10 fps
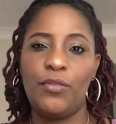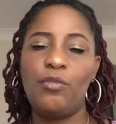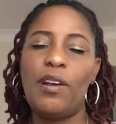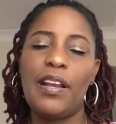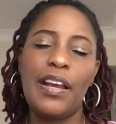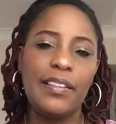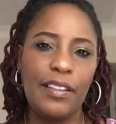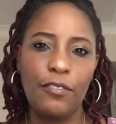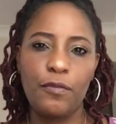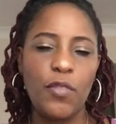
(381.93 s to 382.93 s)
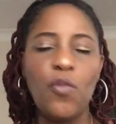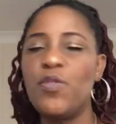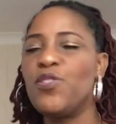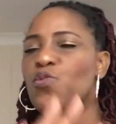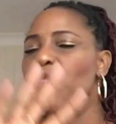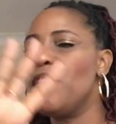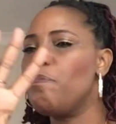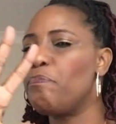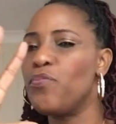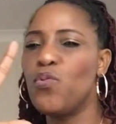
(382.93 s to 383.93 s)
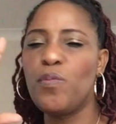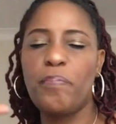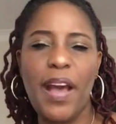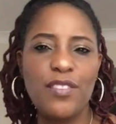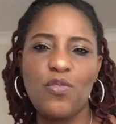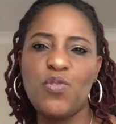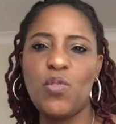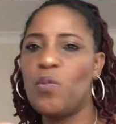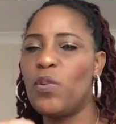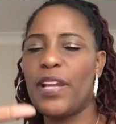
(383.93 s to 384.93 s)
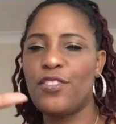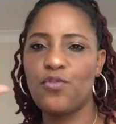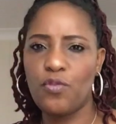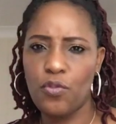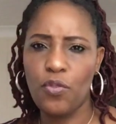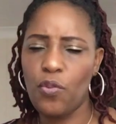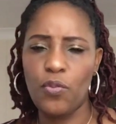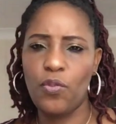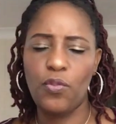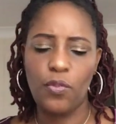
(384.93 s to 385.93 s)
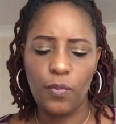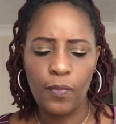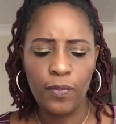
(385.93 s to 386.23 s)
You are carnal. Oh, he's the only good pastor. He's the only one I. Tr- no, no, no.